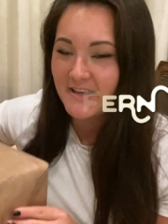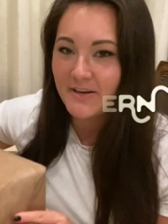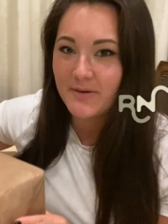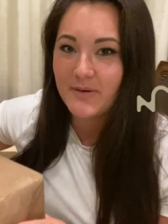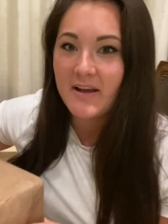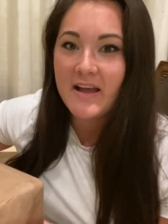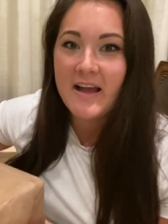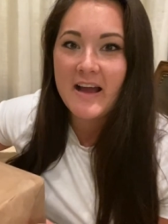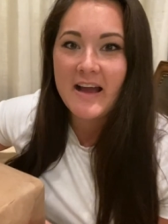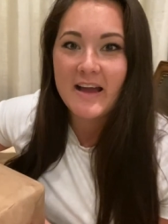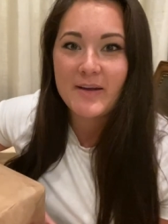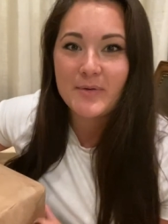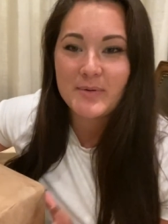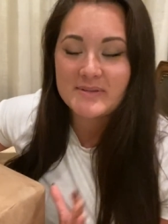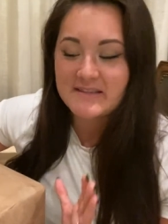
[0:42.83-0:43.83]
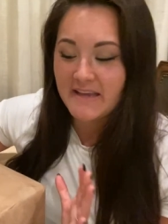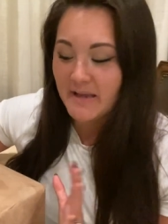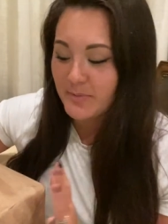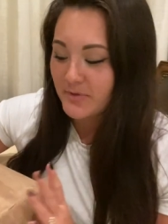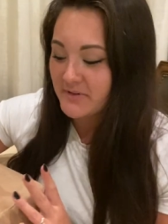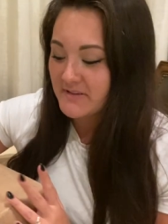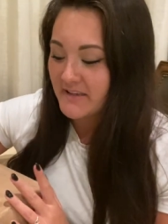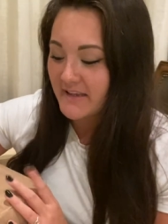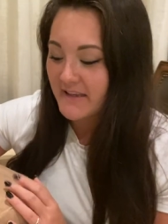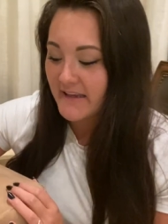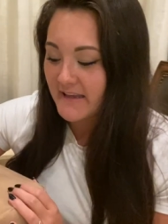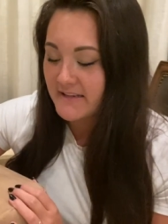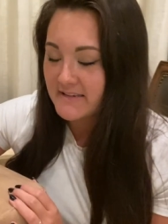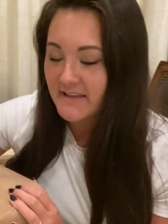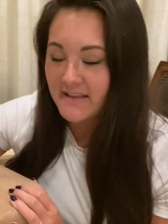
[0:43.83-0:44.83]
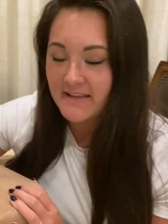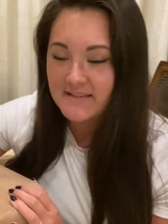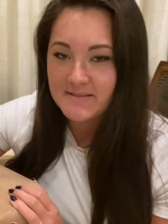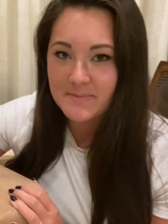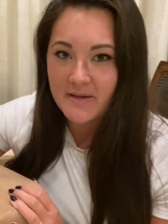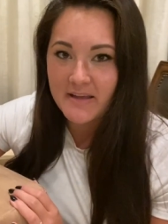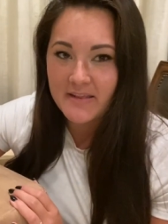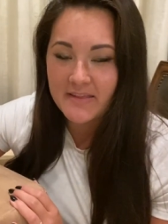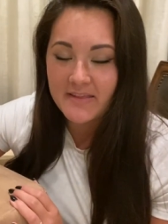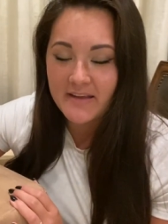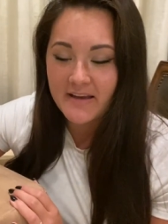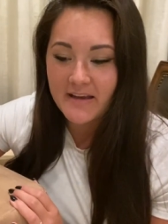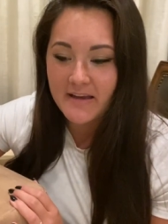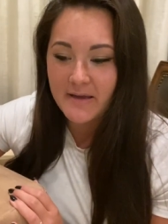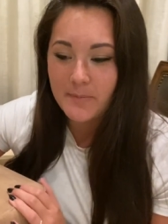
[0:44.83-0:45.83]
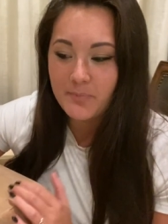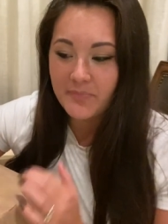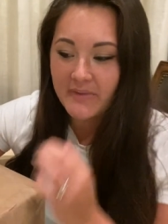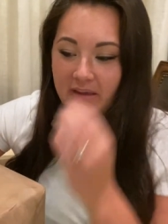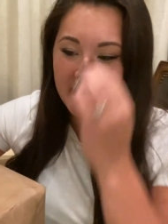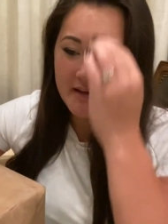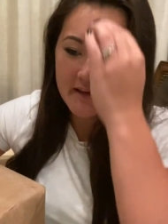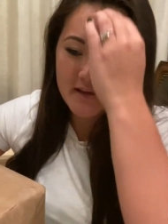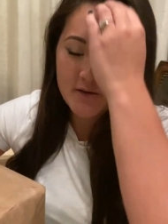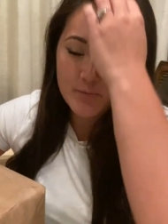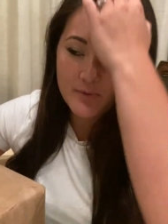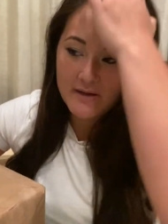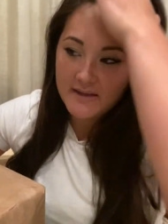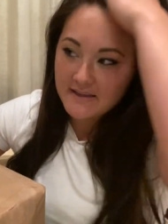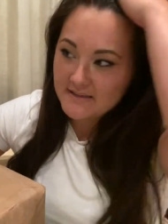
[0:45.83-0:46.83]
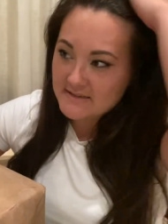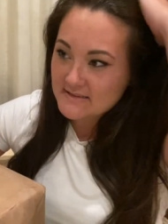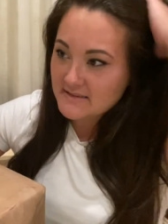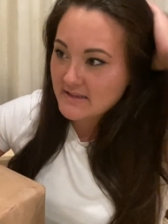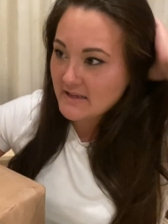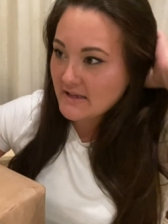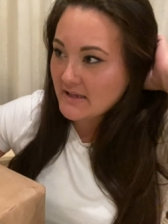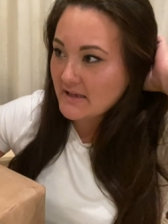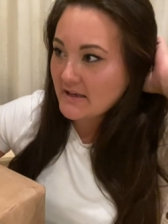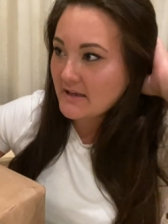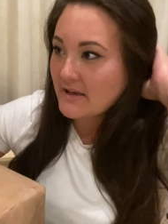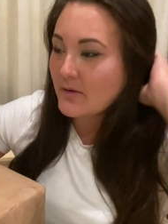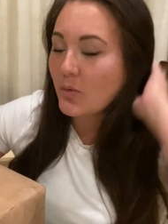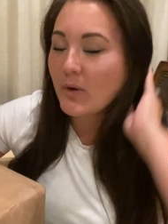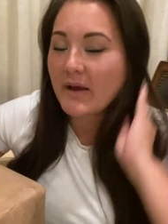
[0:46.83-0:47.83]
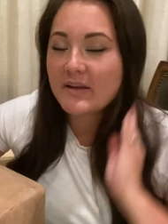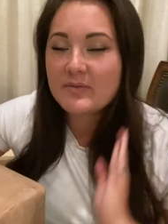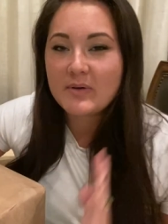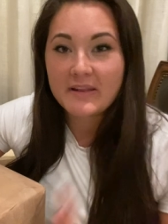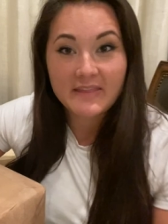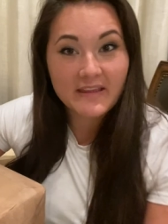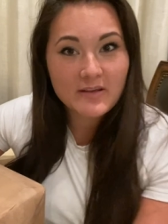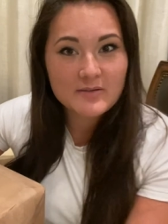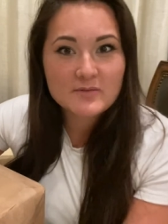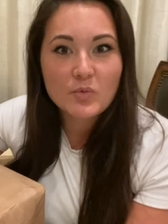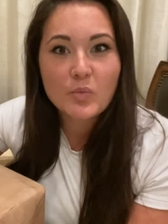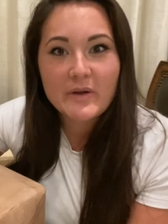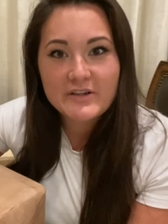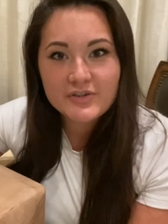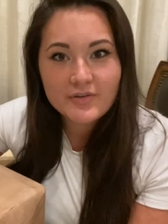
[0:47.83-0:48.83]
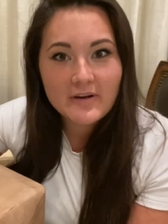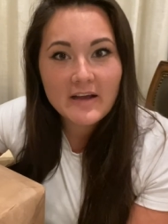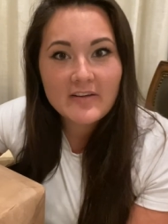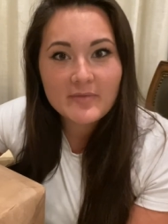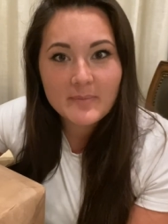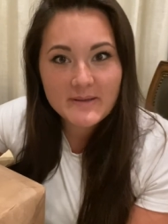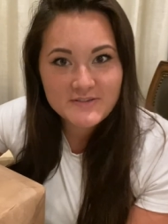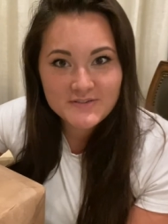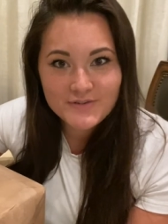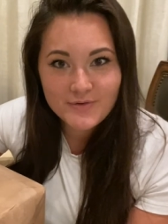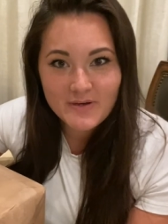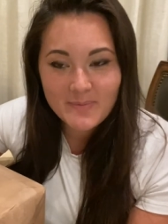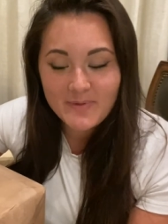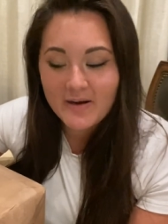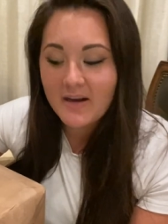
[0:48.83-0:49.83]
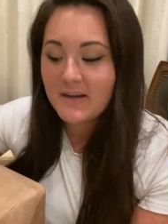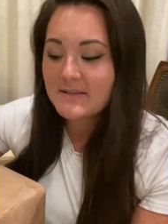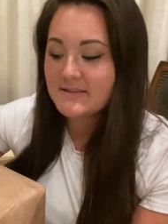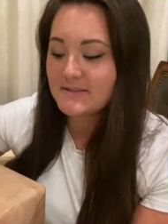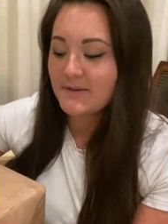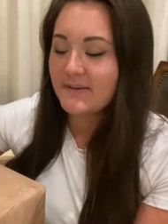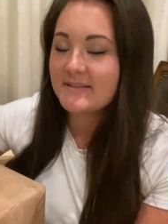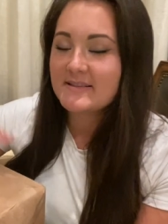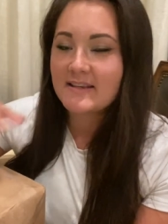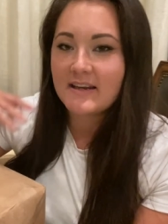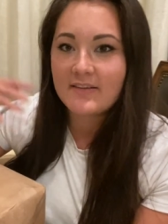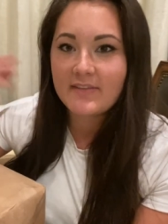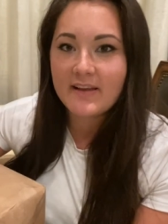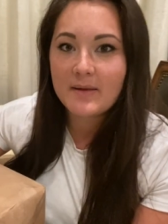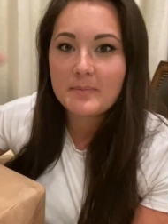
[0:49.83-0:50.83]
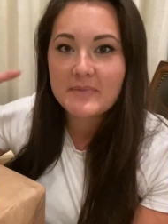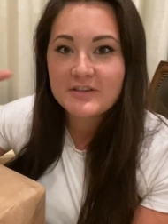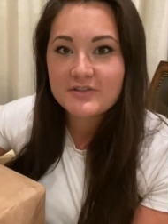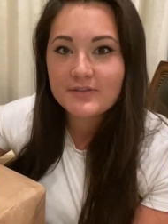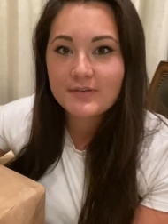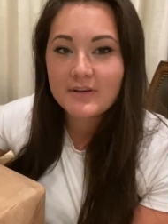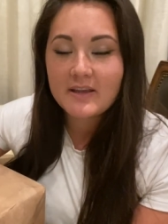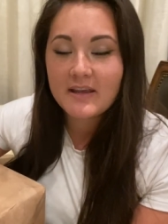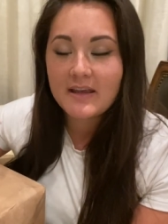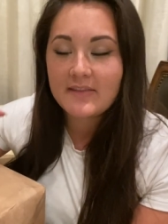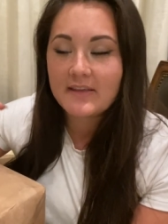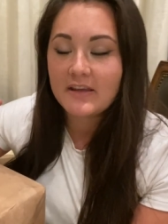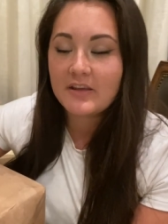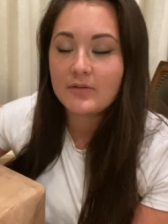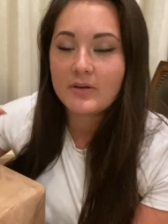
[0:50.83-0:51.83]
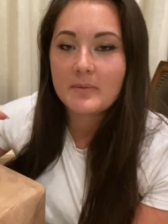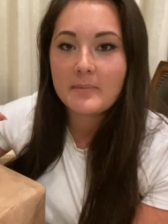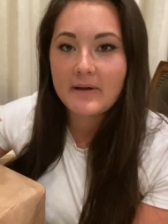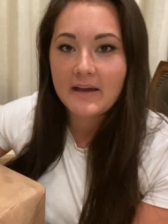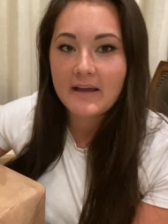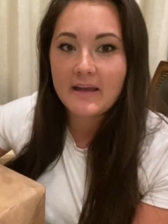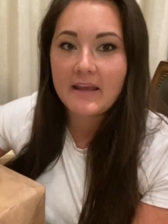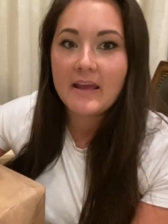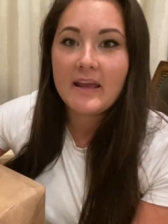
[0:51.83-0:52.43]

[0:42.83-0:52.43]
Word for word: sale I was able to get this month. Um, it was the, I think it was a witchcraft mystery box. So it's kind of like a mystery kit that you can buy